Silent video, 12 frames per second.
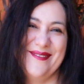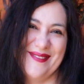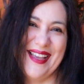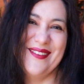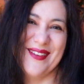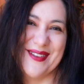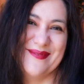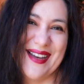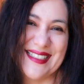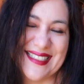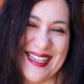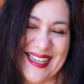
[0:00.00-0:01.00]
I made my
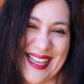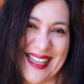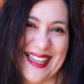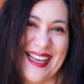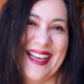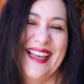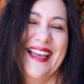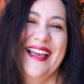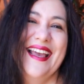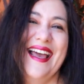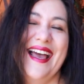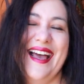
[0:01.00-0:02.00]
muslin like that
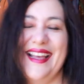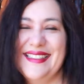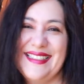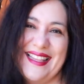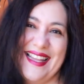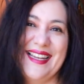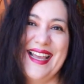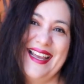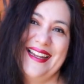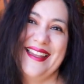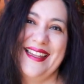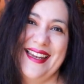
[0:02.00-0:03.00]
and then
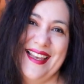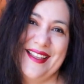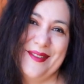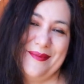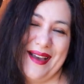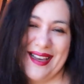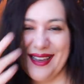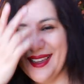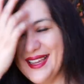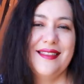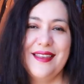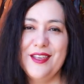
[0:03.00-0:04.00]
added the length back.
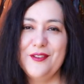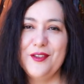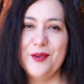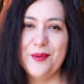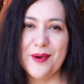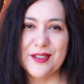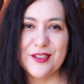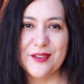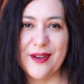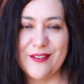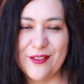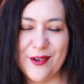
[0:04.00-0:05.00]
I think if you want
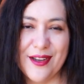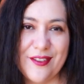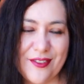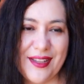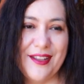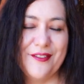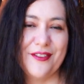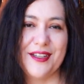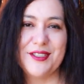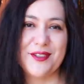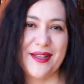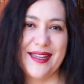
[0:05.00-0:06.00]
to avoid feeling
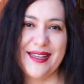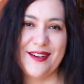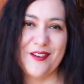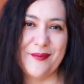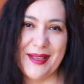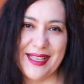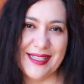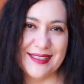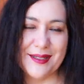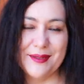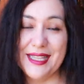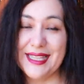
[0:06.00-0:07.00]
frustrated of making
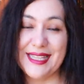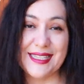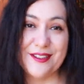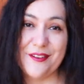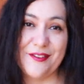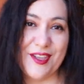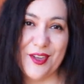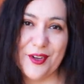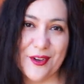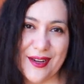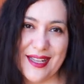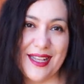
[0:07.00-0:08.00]
something that doesn't fit you
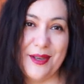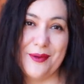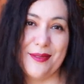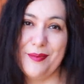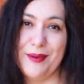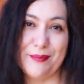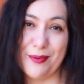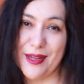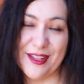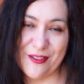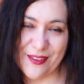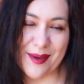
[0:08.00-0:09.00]
correctly with
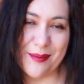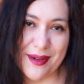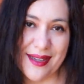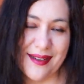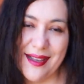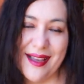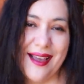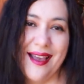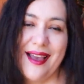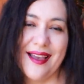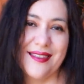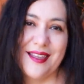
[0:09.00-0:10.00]
pre fabric,
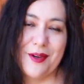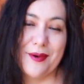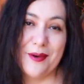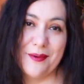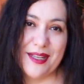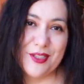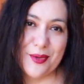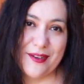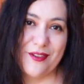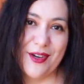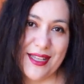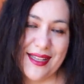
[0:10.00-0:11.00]
I think one way to
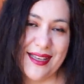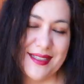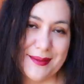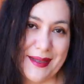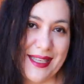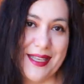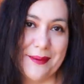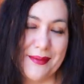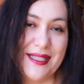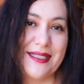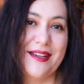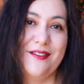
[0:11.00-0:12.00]
avoid that is making a
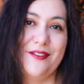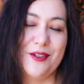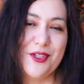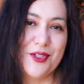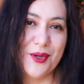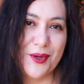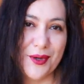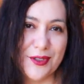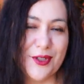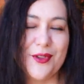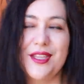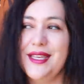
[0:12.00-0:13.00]
muslin for
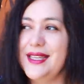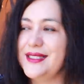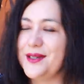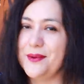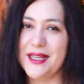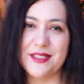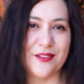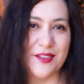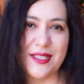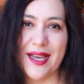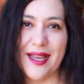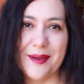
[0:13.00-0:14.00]
sure. Don't think it's a waste
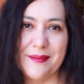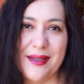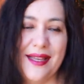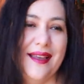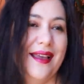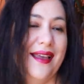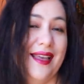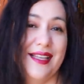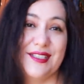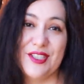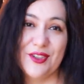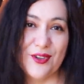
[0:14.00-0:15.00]
of time.
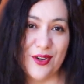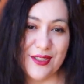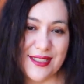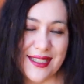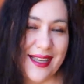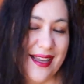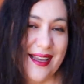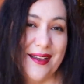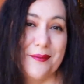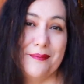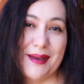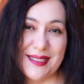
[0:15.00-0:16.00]
It's not.
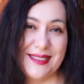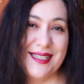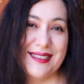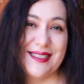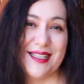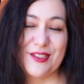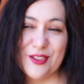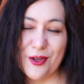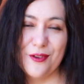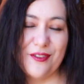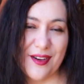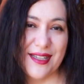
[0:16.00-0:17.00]
Muslins are
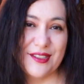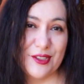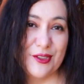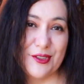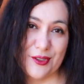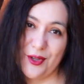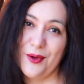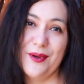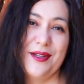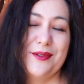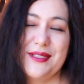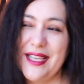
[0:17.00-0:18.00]
so fast to
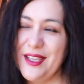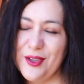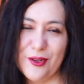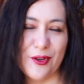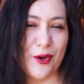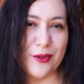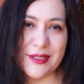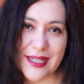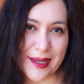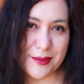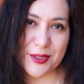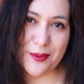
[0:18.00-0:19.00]
sew, it'll take you no
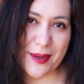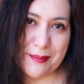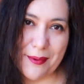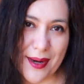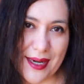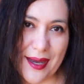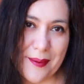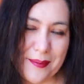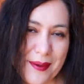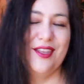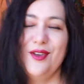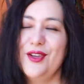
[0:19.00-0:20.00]
time to whip one
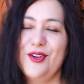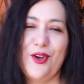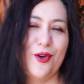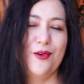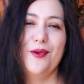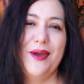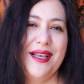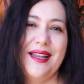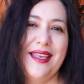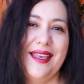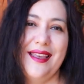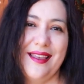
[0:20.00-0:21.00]
up, and you can know
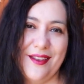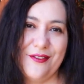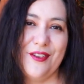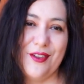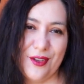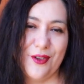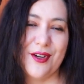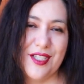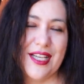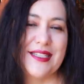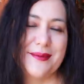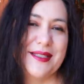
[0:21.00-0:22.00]
quickly if your
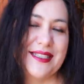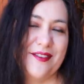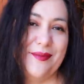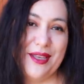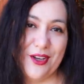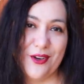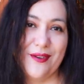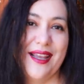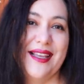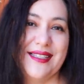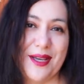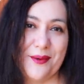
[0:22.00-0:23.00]
adjustments have been
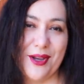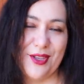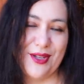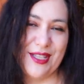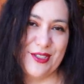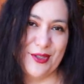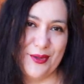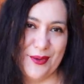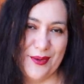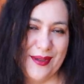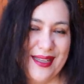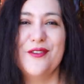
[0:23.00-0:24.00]
correct and what you need to do.